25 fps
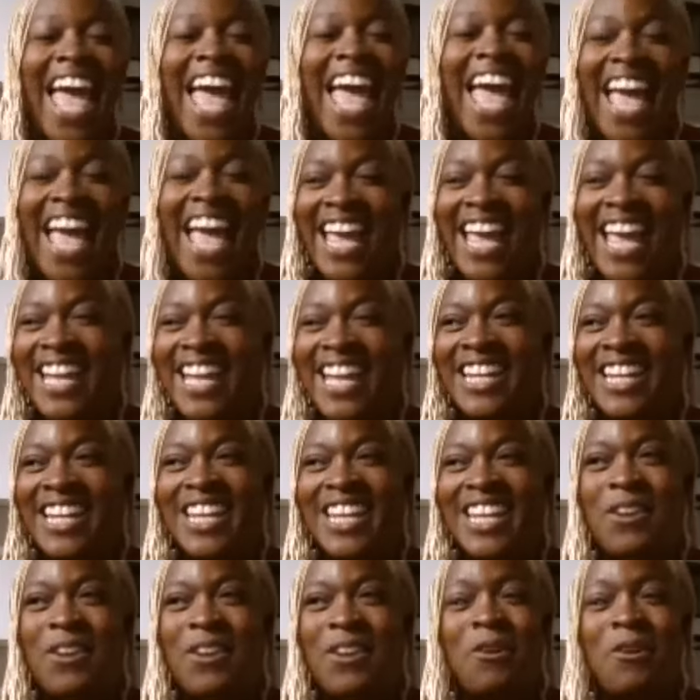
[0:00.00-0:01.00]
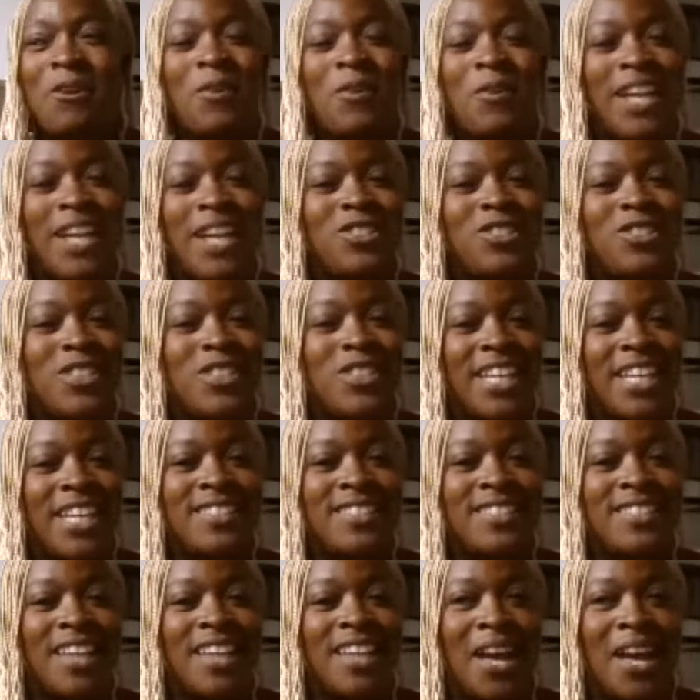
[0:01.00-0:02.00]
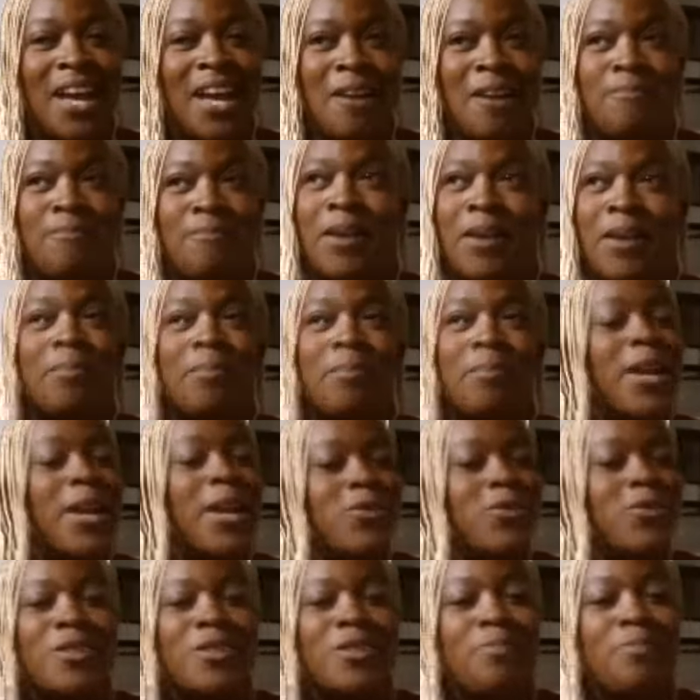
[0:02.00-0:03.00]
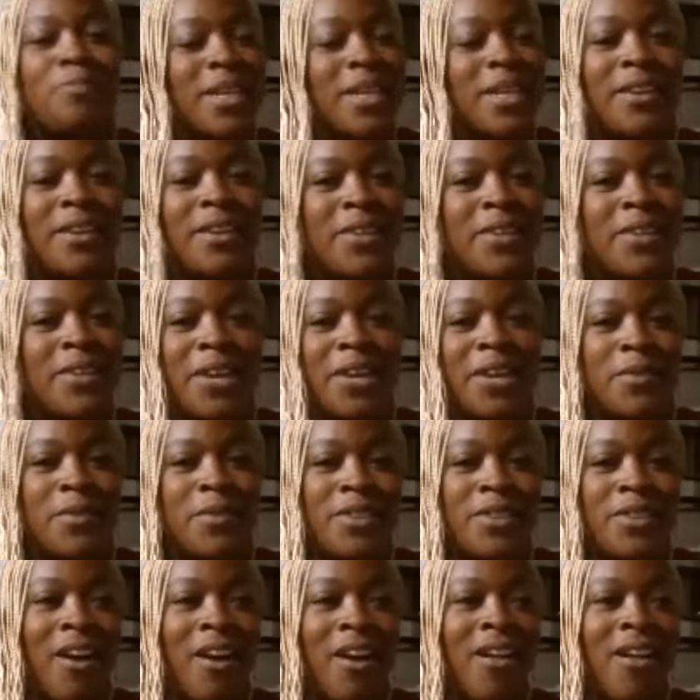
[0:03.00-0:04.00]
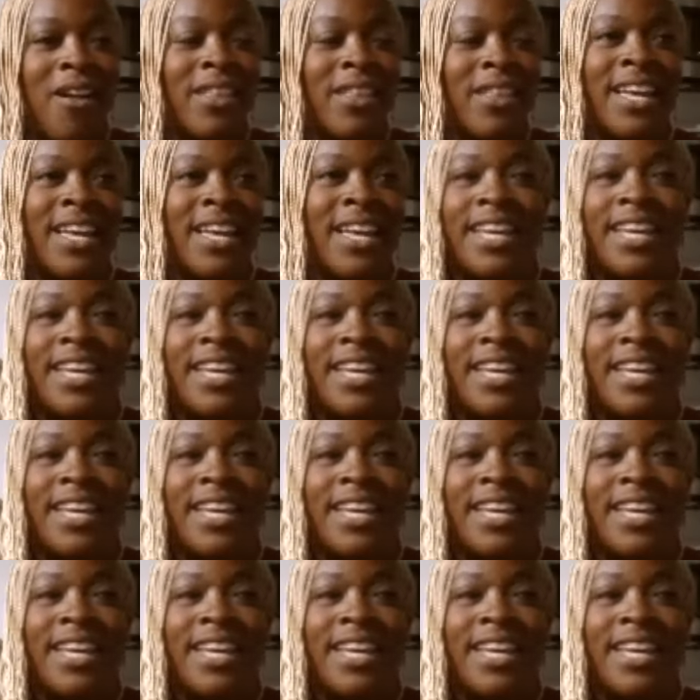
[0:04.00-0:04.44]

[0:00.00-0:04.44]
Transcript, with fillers: And you know, it's it's um, a pleasure to be here with y'all.